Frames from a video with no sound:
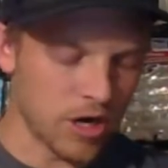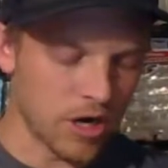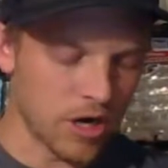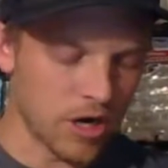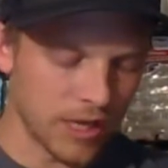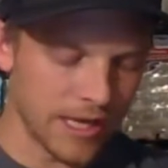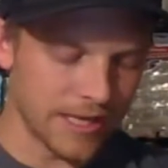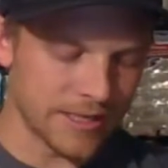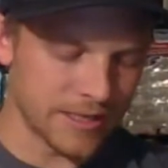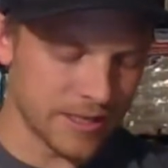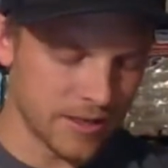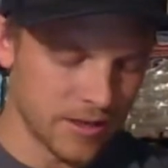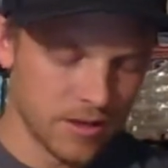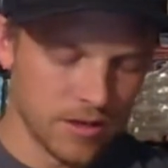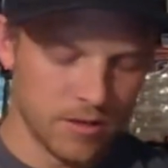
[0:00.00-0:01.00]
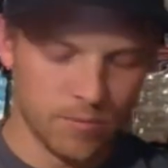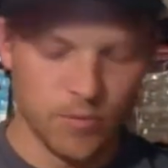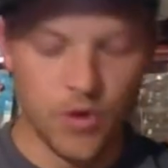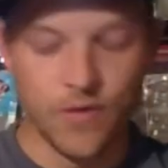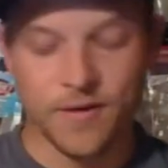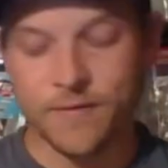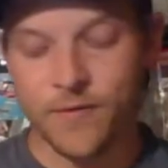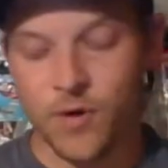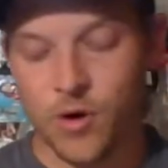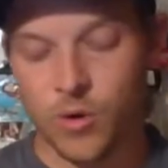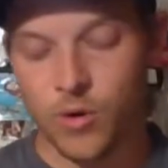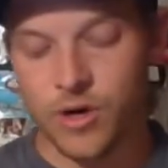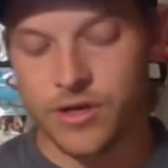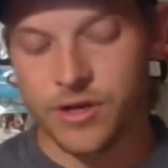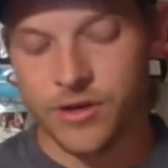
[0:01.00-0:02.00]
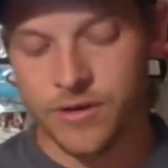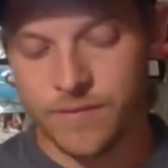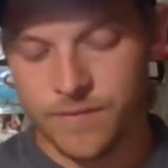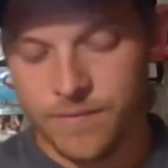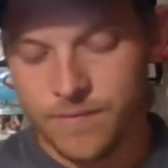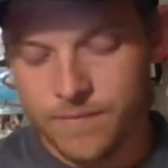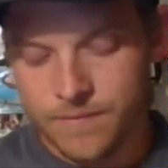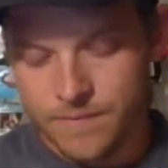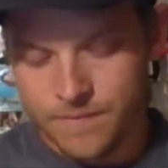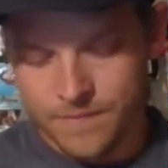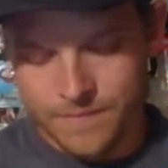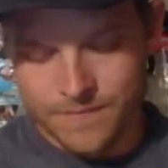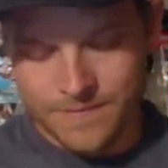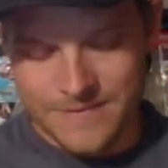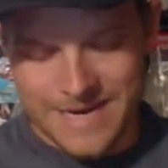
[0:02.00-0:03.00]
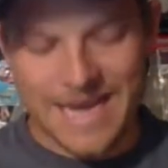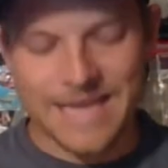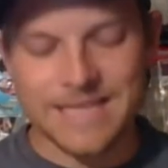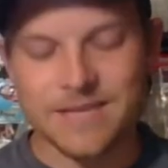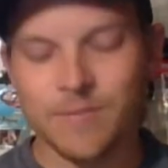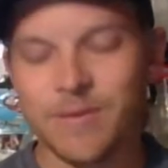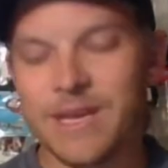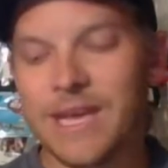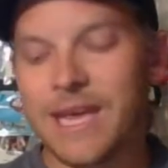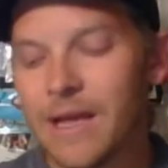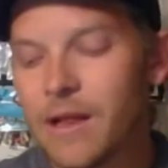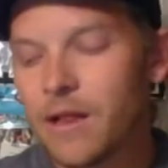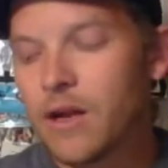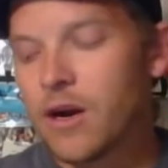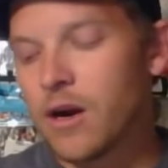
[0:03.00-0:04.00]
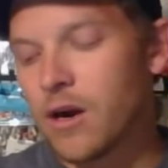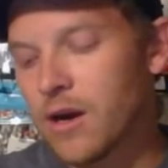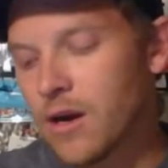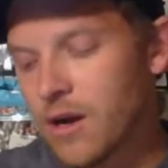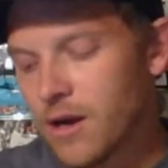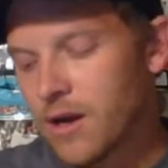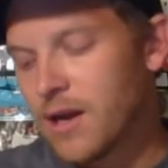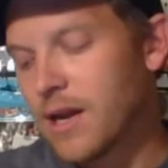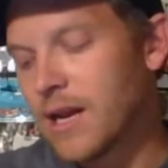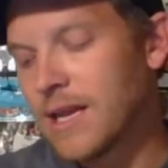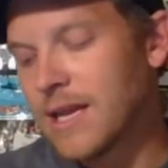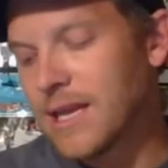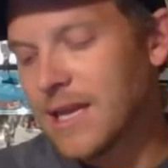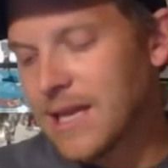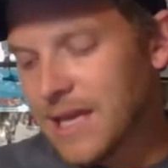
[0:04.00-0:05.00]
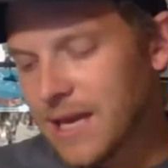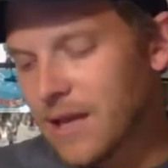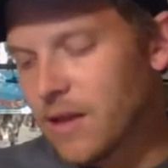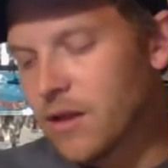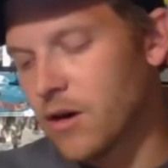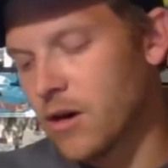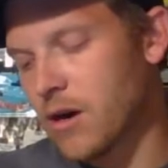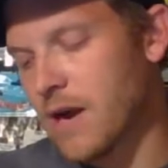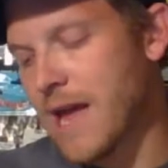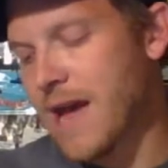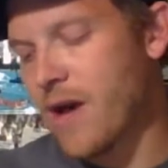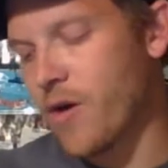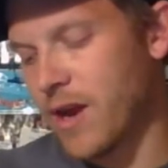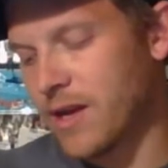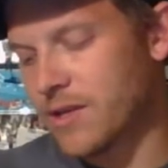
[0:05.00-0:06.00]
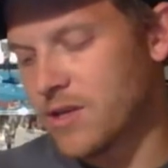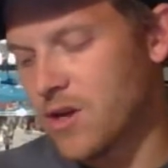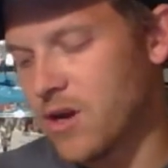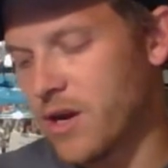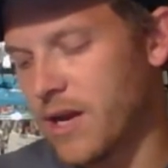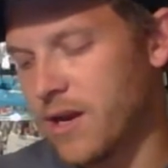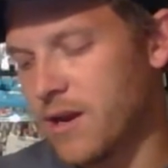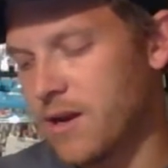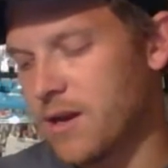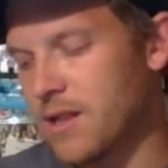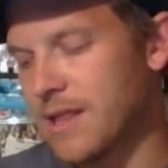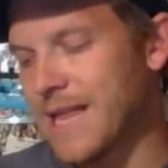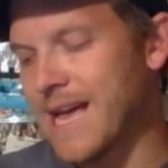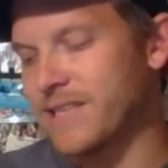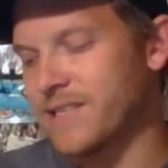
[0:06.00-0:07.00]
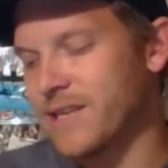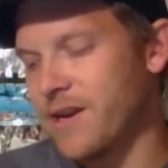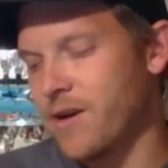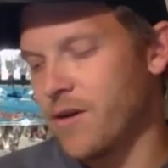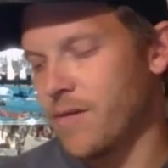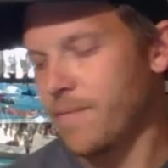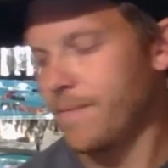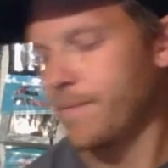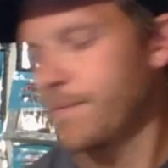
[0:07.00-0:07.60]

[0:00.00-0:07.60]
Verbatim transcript: your wish list moving forward, dude. I had some killer, killer outings on it last year.